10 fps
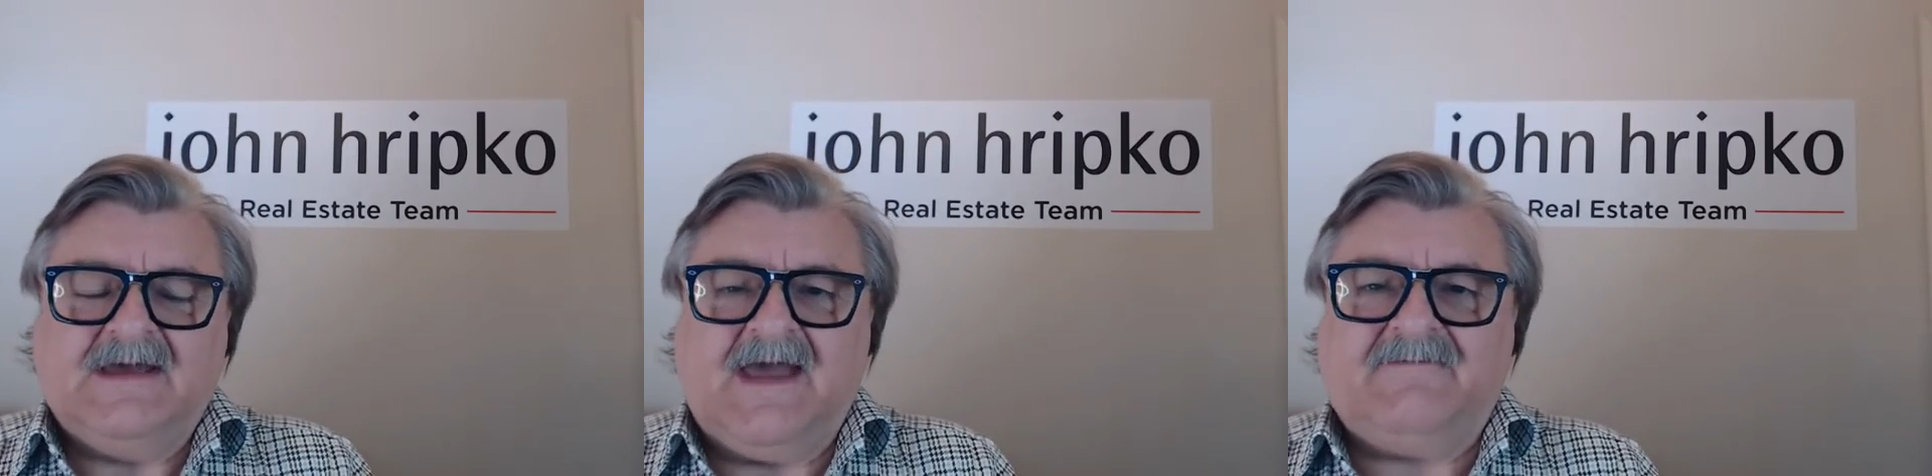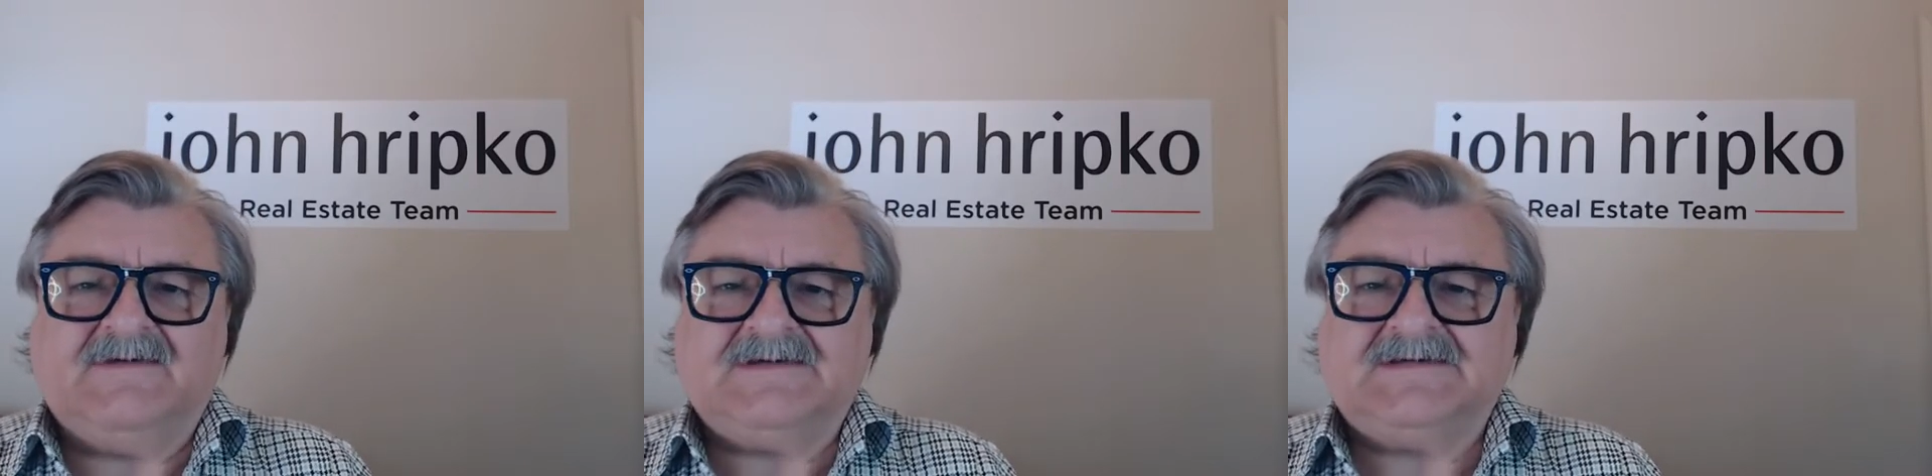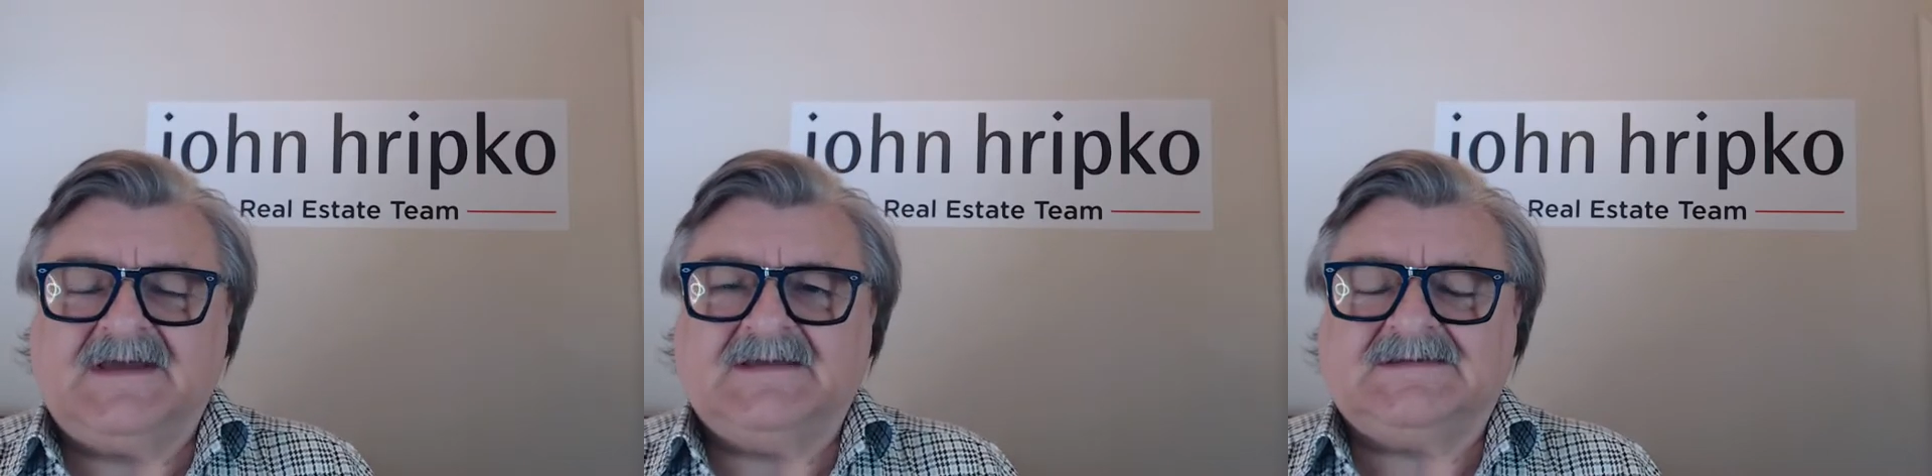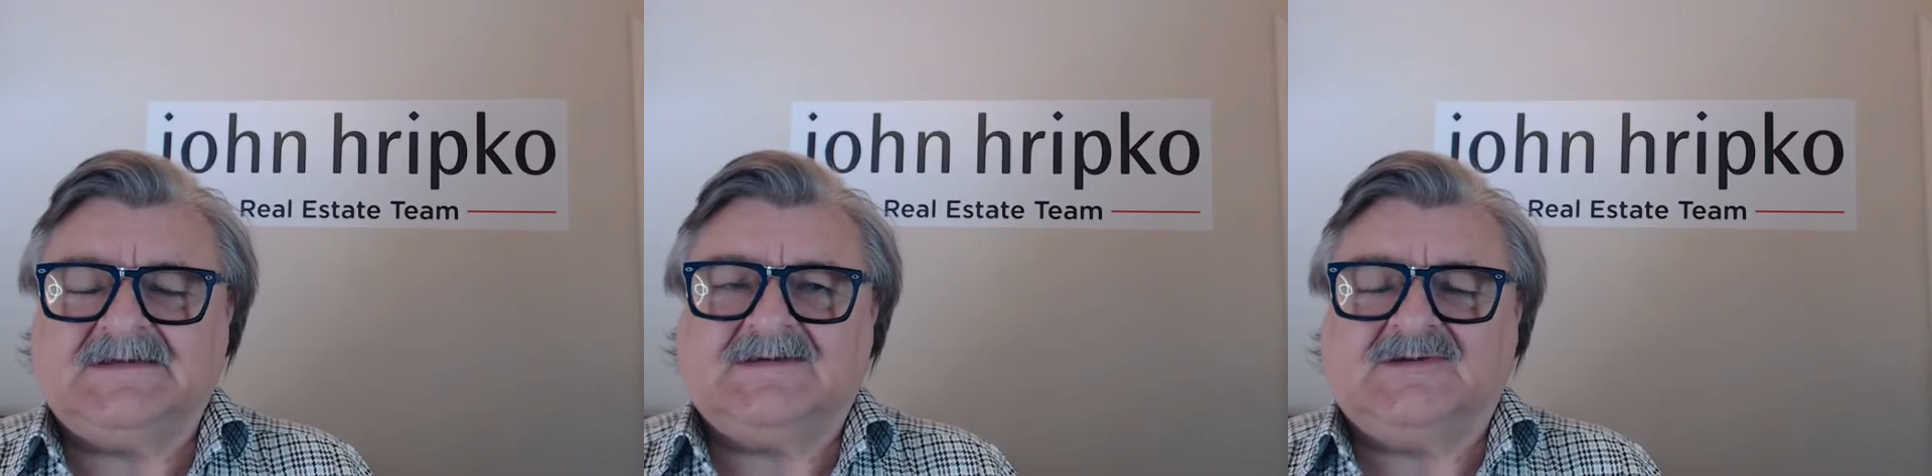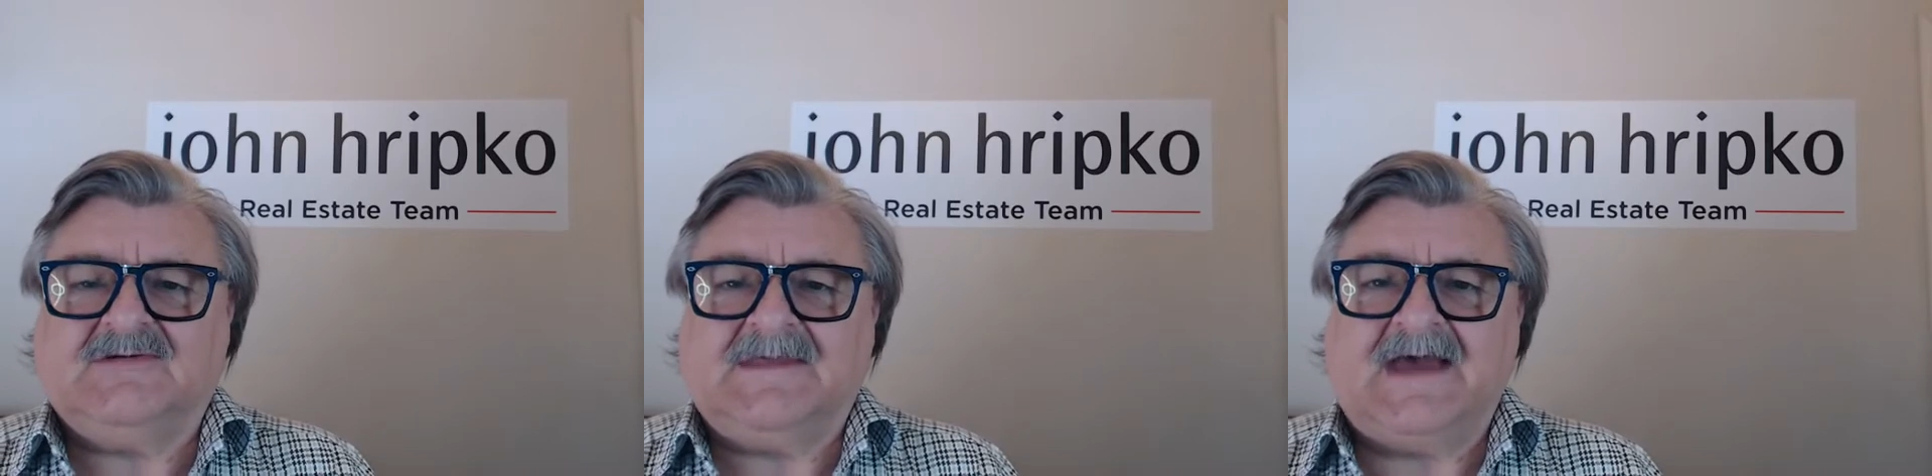ever since
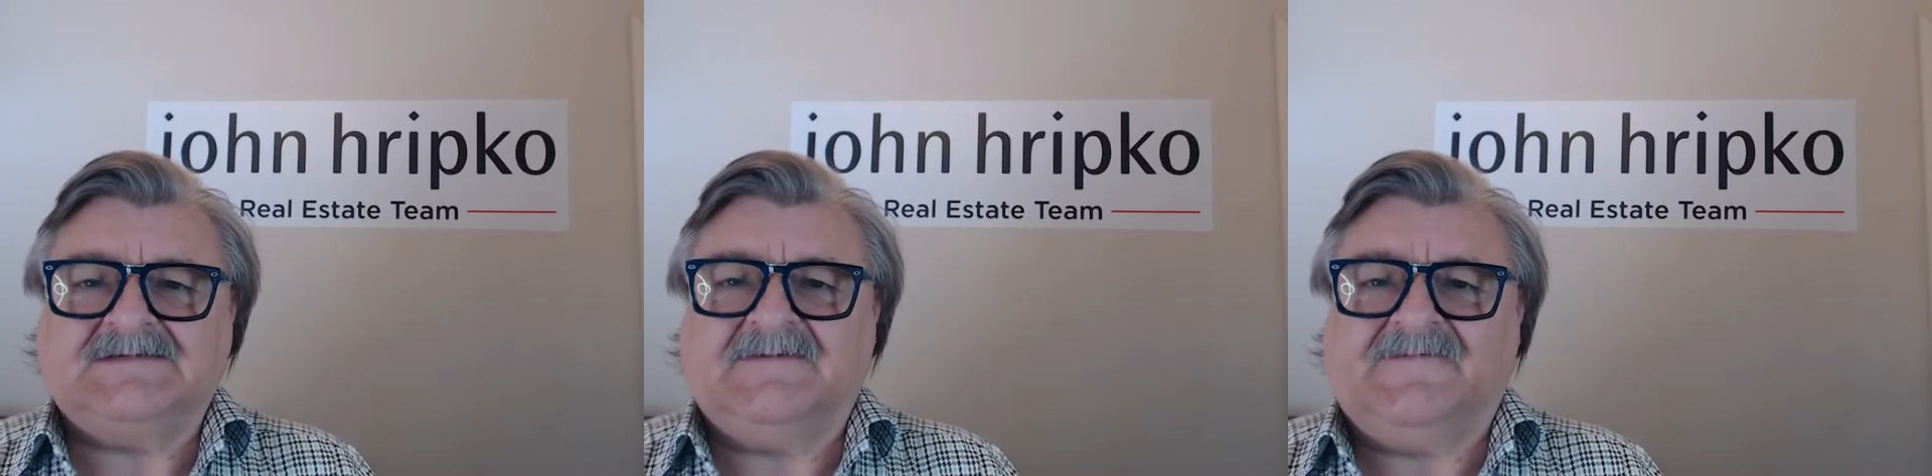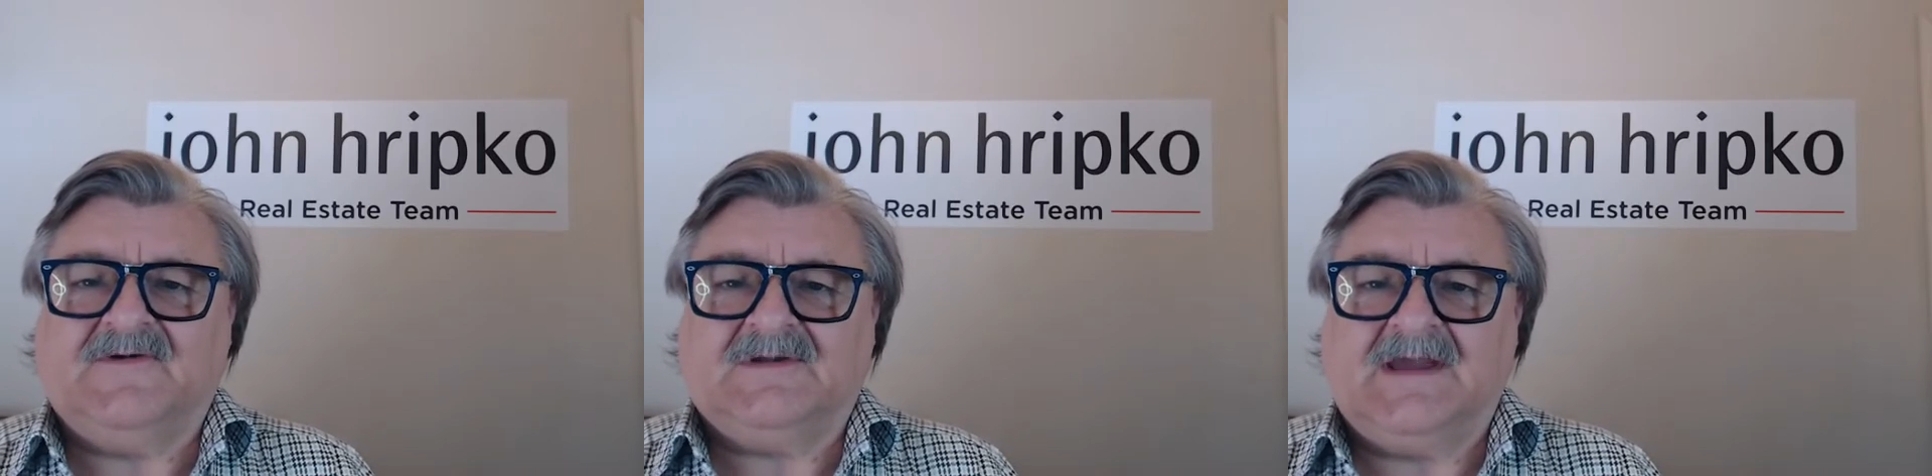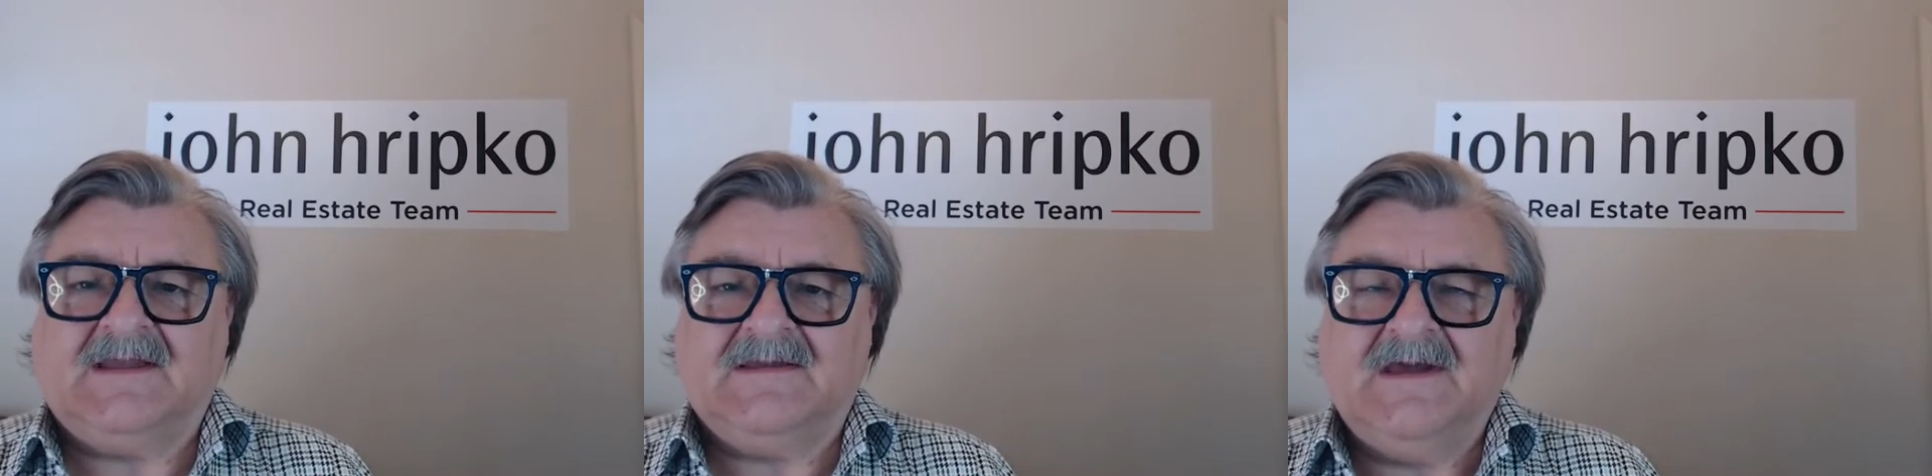2014.